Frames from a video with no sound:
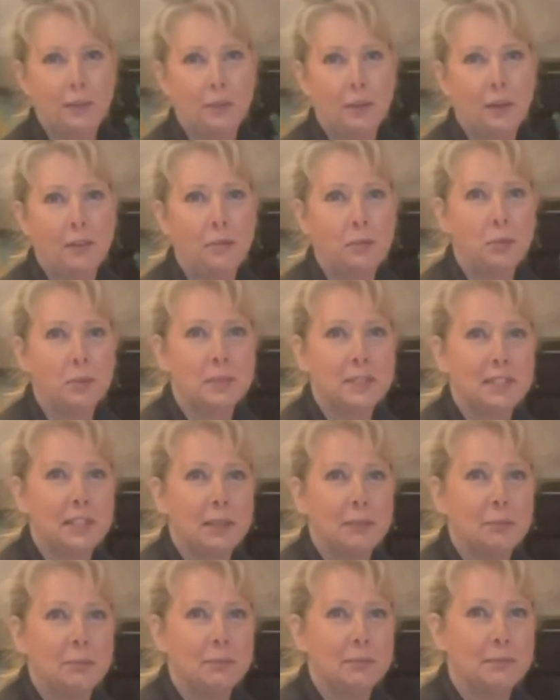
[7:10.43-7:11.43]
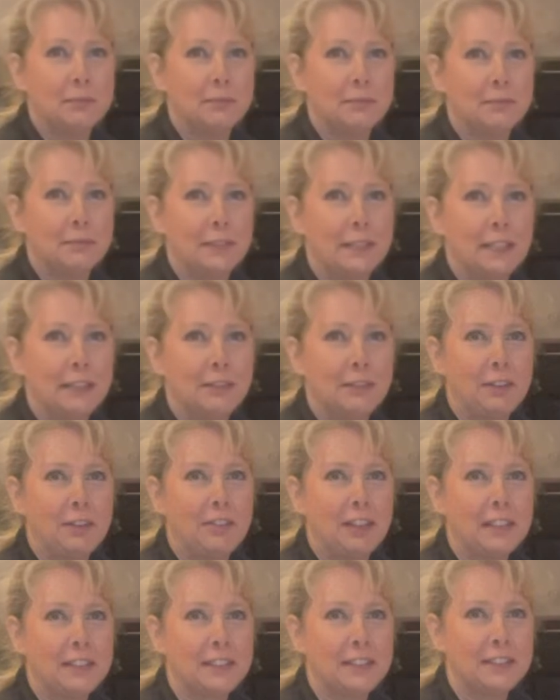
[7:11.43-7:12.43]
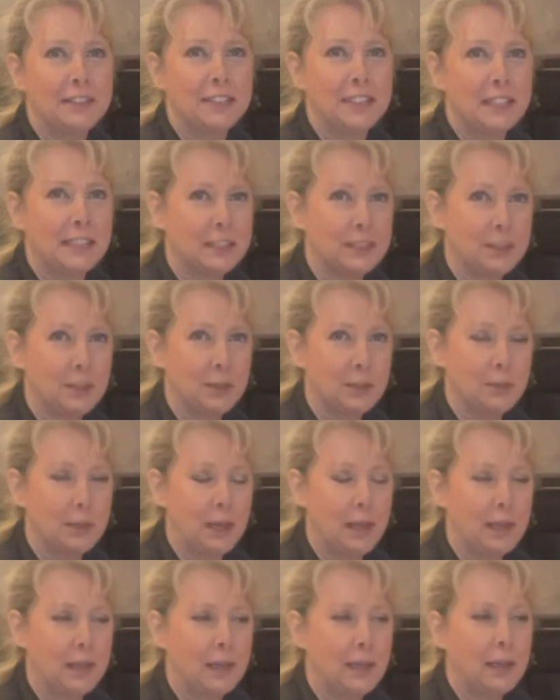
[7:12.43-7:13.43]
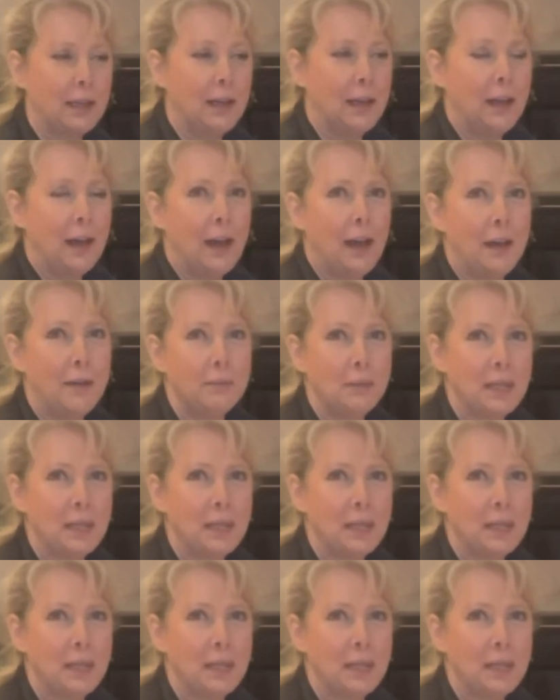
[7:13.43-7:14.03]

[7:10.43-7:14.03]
Well, I've put some little reflective stickers on the back.